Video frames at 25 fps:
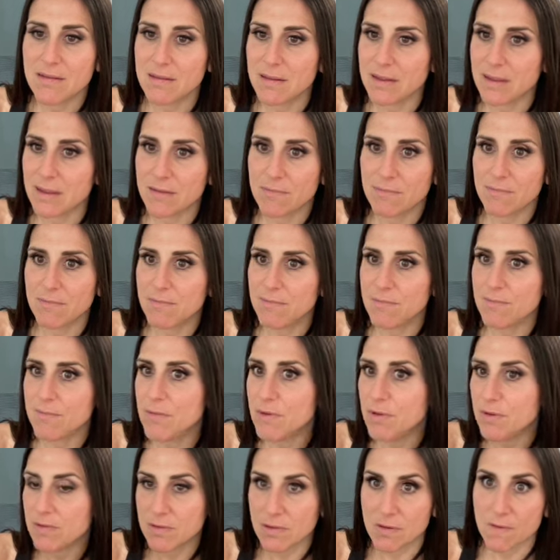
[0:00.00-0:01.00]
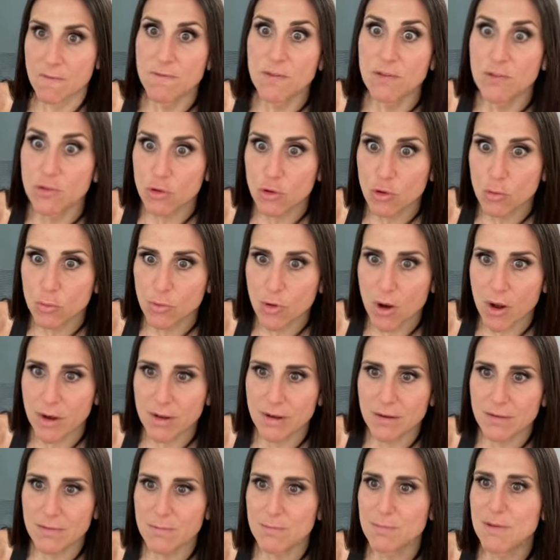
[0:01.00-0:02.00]
it a physical
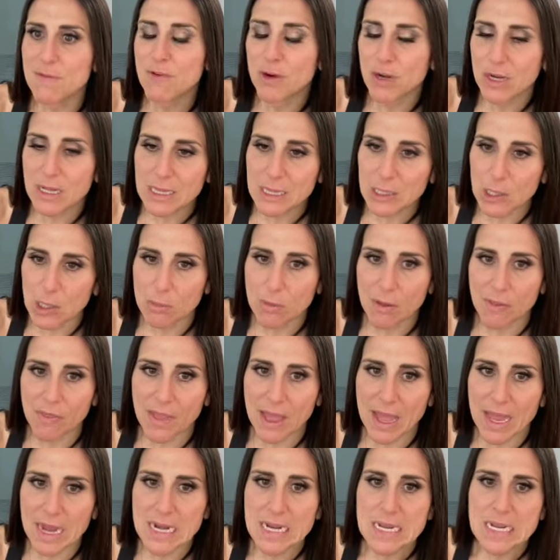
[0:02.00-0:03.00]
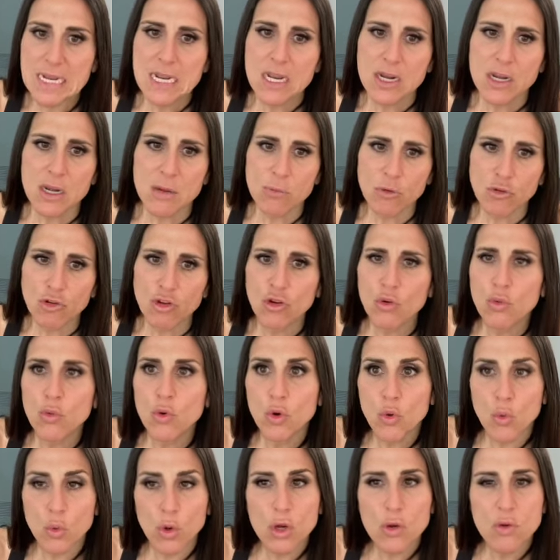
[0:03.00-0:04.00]
product? Be very clear about that. Number 2,
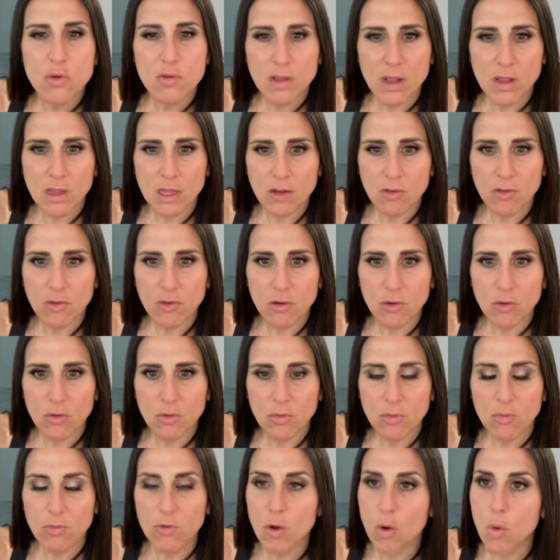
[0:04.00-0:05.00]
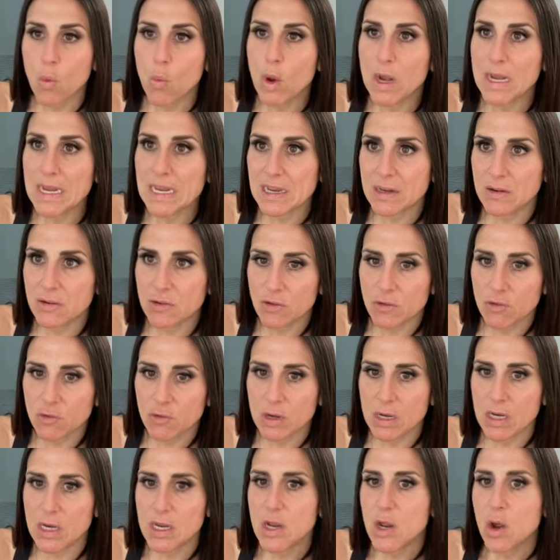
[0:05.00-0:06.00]
who are you selling to? So what
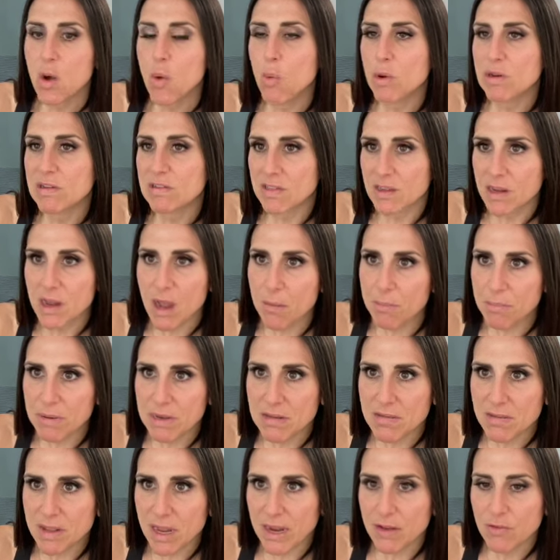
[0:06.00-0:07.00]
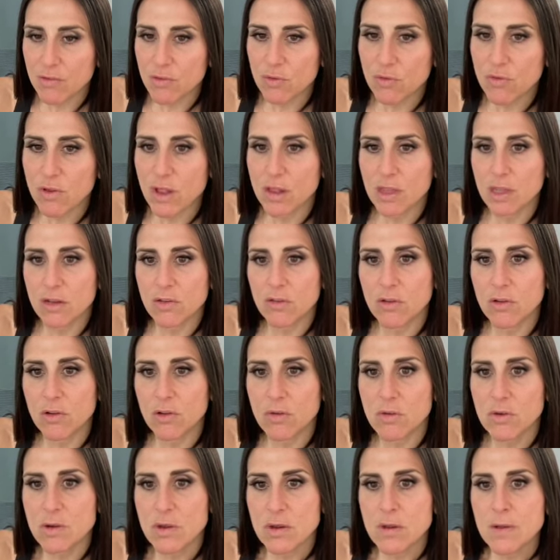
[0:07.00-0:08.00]
industry? What's the company size you're selling
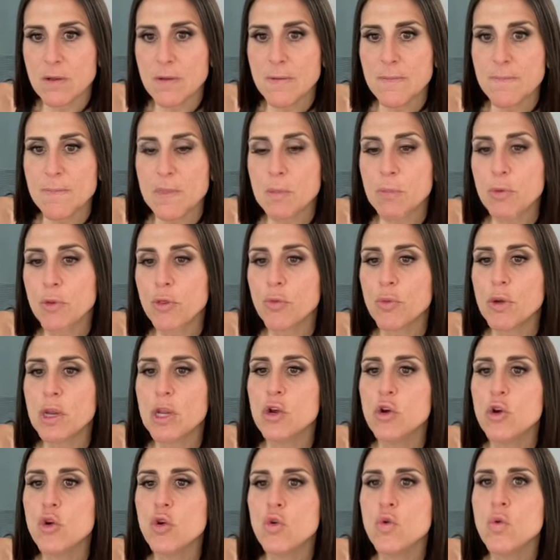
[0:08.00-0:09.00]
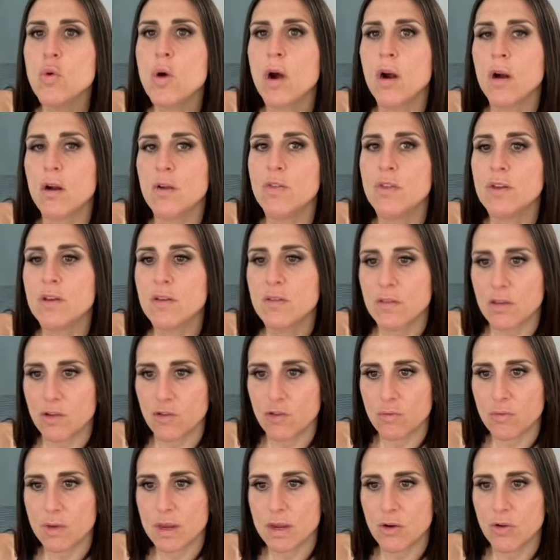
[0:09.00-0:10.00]
to? Number 3, who are the
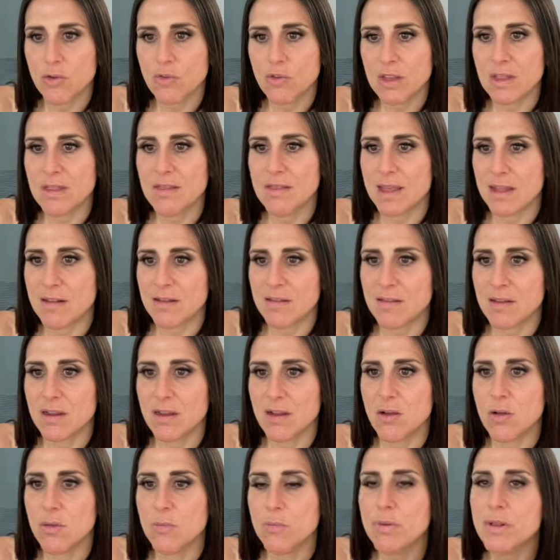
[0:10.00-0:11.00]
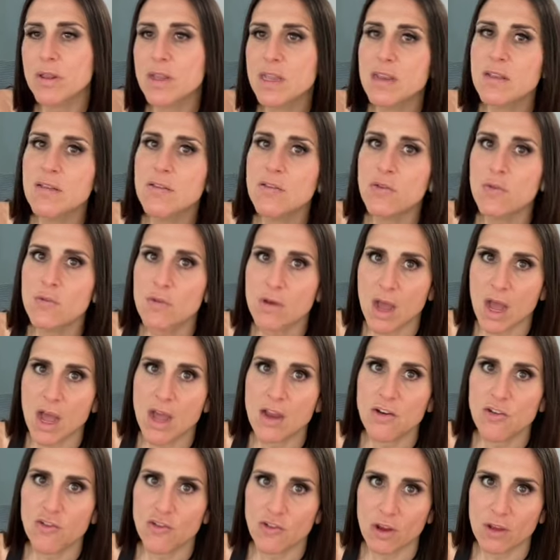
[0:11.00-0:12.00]
decision makers in that sale? Please do
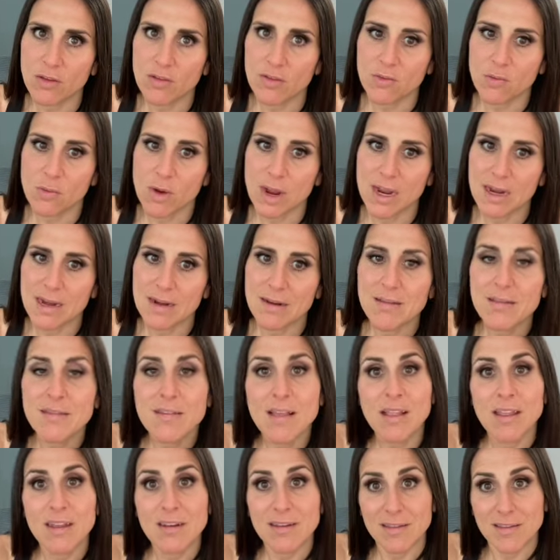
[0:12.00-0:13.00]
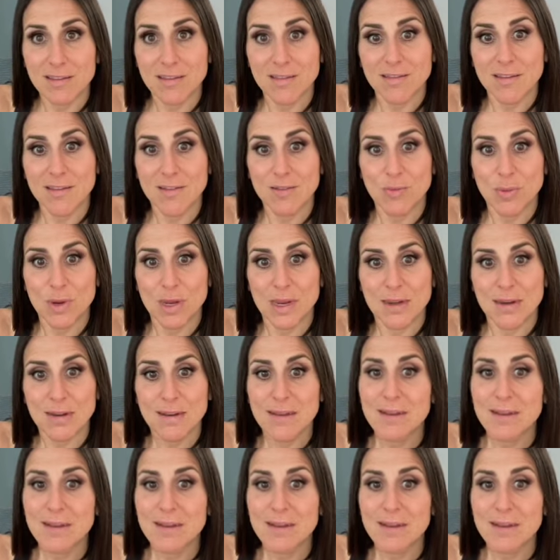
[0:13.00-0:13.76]
not just write selling to the C-suite.